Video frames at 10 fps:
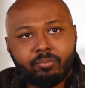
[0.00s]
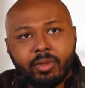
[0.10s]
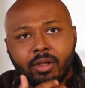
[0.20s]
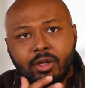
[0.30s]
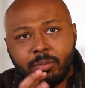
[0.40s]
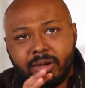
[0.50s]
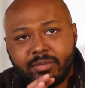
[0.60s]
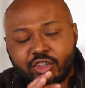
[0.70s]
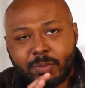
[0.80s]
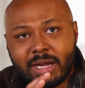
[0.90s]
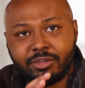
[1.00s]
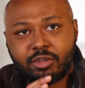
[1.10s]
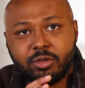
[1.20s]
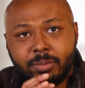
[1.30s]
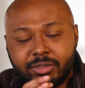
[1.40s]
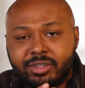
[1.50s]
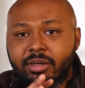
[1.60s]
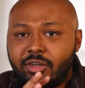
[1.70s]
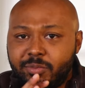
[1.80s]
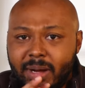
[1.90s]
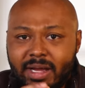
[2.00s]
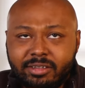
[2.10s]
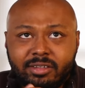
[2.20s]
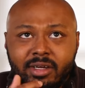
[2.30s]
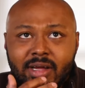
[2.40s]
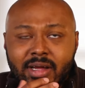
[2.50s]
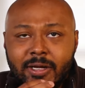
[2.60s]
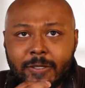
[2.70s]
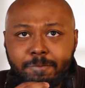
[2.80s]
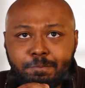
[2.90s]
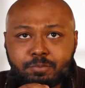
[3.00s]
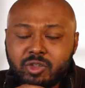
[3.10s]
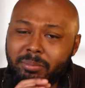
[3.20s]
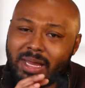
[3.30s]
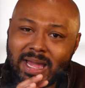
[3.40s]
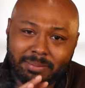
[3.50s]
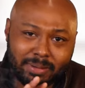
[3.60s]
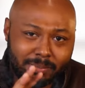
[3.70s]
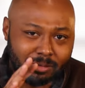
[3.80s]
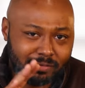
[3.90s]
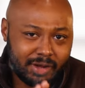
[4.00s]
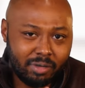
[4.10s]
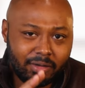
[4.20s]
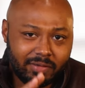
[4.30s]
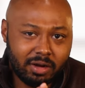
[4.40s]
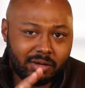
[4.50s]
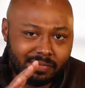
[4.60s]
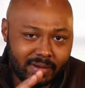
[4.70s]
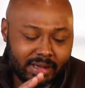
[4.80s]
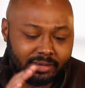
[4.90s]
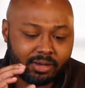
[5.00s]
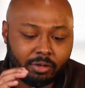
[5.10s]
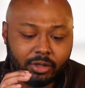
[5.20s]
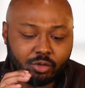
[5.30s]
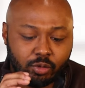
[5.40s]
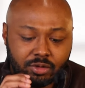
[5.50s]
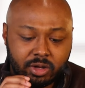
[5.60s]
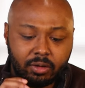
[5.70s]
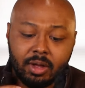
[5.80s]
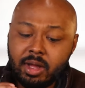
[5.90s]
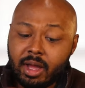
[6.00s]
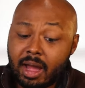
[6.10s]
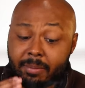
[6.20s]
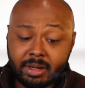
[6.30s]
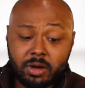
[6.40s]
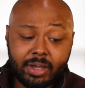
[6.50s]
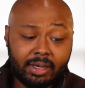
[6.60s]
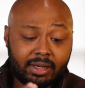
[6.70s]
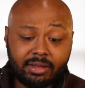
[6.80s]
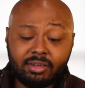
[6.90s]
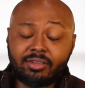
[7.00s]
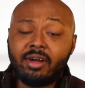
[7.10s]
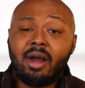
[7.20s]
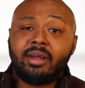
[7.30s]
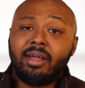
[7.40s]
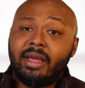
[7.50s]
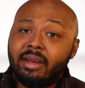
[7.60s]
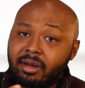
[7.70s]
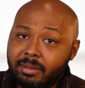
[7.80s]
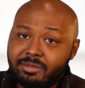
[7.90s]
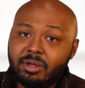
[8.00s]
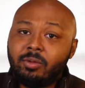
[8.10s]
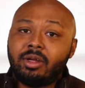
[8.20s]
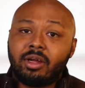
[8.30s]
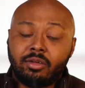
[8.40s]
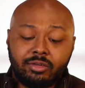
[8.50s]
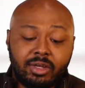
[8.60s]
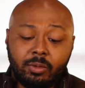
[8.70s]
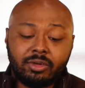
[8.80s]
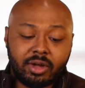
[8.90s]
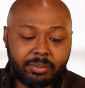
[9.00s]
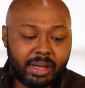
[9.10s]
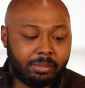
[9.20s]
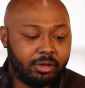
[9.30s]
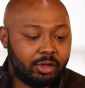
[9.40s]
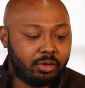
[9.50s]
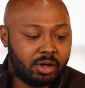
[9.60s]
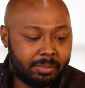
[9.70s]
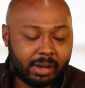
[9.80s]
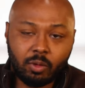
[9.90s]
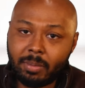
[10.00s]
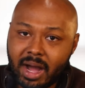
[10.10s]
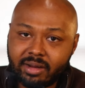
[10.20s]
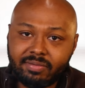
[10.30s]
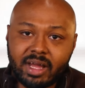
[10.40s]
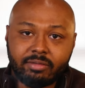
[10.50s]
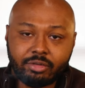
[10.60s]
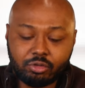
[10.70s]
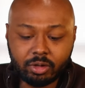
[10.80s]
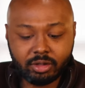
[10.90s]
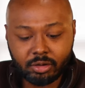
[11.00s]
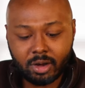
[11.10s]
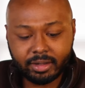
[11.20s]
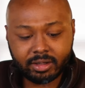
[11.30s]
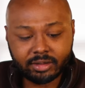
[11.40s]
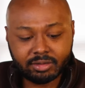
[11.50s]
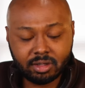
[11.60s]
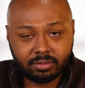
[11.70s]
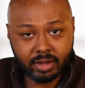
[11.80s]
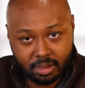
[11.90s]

A little bit of a spice too, but cedar and spice, black pepper is very, very faint on this one. So I'm gonna go ahead and let this cigar get heated up, see what it's gonna be able to do, come back with body, flavor, strength, you know, all that good stuff.